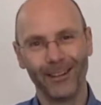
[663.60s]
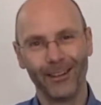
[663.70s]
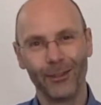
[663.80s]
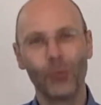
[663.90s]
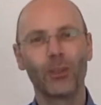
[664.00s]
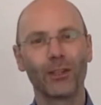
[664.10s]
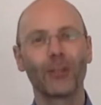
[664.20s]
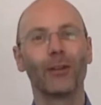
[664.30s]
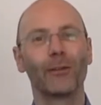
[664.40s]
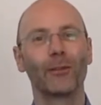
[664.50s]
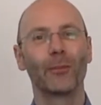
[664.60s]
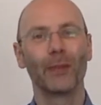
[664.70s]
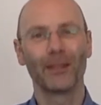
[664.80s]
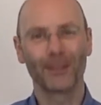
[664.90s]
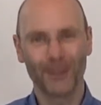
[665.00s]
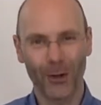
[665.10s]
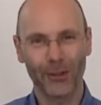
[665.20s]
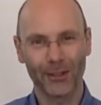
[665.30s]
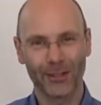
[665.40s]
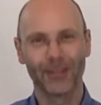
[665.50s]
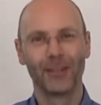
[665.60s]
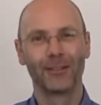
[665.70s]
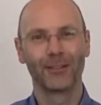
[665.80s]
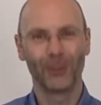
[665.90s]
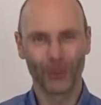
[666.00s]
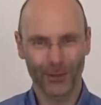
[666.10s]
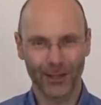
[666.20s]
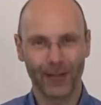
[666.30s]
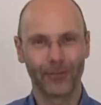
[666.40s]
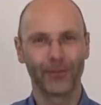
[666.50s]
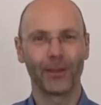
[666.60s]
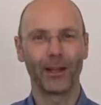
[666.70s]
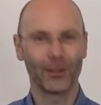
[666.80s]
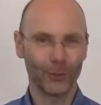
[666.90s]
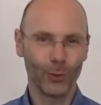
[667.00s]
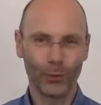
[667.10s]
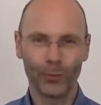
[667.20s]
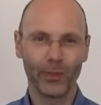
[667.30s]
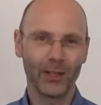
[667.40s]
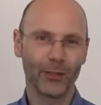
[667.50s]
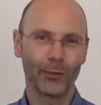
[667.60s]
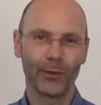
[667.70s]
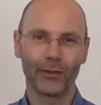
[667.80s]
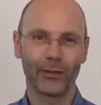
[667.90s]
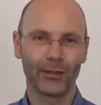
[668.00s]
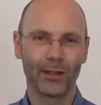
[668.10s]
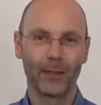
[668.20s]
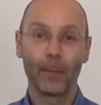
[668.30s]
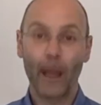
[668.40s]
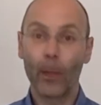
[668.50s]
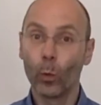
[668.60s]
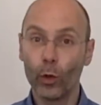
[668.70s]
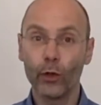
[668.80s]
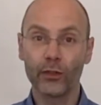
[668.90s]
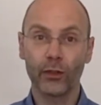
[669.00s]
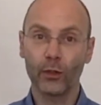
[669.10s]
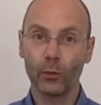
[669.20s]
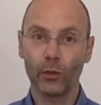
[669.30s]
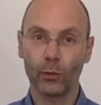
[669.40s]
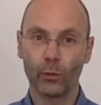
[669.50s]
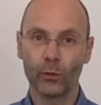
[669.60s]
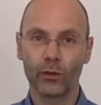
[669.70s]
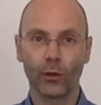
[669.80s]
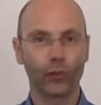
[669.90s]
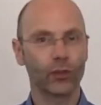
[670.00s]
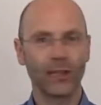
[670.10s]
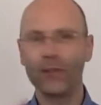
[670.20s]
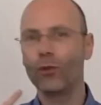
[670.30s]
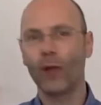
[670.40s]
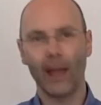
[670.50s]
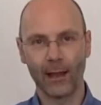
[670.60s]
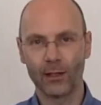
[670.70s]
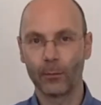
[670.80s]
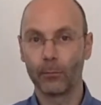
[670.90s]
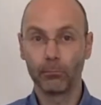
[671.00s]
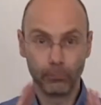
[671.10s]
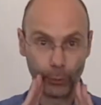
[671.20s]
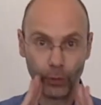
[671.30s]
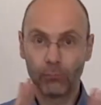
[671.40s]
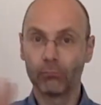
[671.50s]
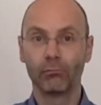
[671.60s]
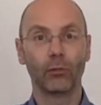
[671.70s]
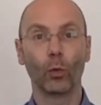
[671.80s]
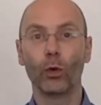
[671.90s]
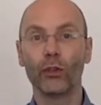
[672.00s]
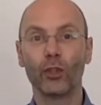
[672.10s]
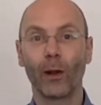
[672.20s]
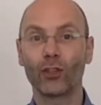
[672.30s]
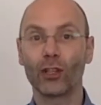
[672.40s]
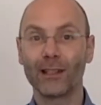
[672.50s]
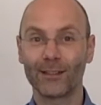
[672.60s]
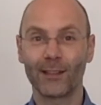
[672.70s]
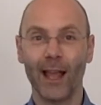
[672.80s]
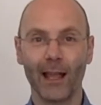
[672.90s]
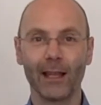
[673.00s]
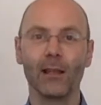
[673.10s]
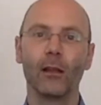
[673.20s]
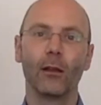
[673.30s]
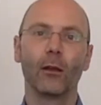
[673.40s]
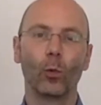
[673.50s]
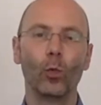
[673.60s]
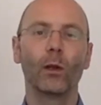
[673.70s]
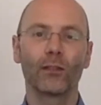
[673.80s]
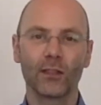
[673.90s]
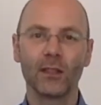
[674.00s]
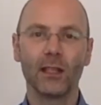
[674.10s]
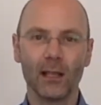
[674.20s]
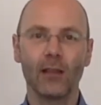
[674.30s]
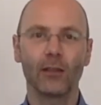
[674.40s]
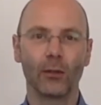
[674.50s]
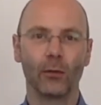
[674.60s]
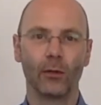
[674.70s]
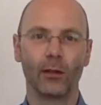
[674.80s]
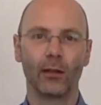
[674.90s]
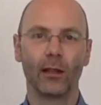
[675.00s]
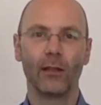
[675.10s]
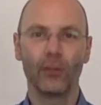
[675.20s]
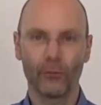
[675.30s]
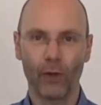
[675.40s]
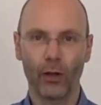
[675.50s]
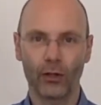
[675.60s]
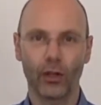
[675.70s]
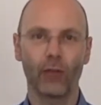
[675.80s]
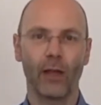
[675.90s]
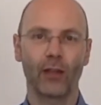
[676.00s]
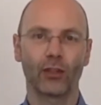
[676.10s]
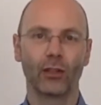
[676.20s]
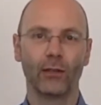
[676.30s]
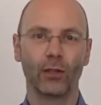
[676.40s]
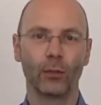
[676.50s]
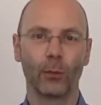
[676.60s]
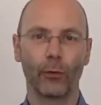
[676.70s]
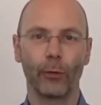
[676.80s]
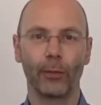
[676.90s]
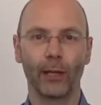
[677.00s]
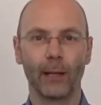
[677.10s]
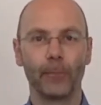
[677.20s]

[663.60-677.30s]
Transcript: You deserve to be as nice to yourself as you would be to others. And the words that you use, not just in your head, but the words you actually say, will steer you in the right direction if you do it properly.